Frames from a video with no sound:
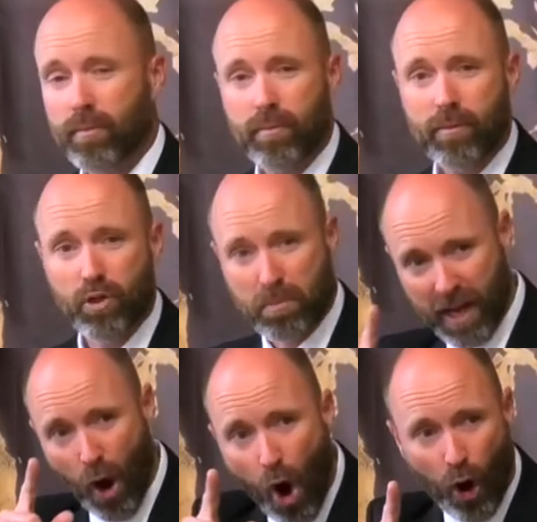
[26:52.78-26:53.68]
it's a
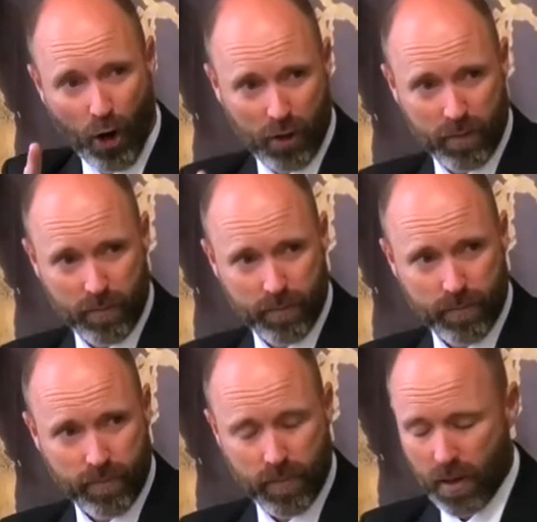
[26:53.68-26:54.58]
big or,
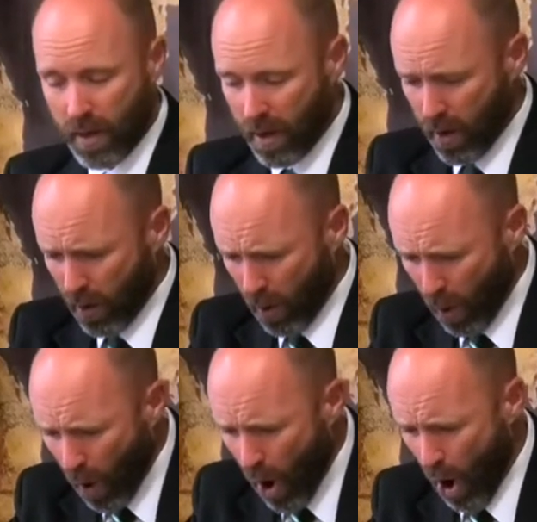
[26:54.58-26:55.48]

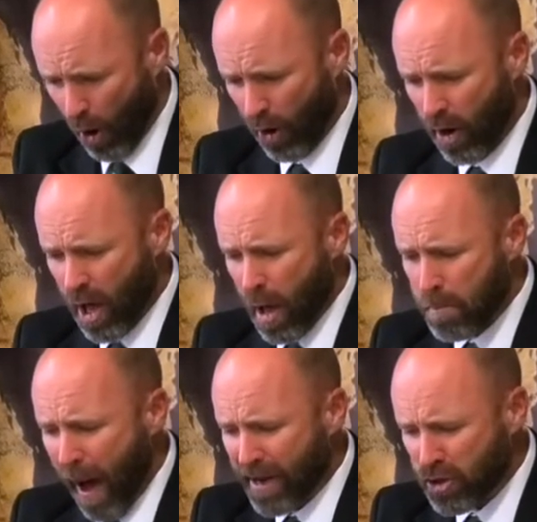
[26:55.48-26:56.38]
or
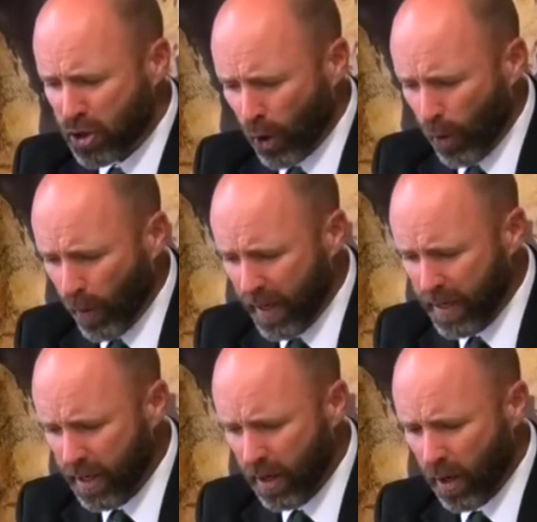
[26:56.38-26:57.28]
by
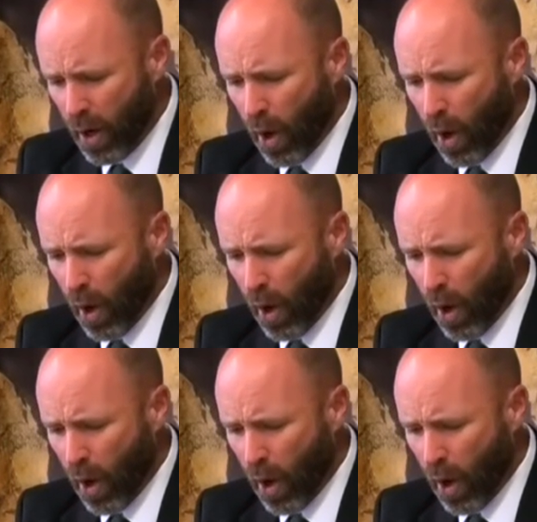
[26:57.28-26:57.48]
doing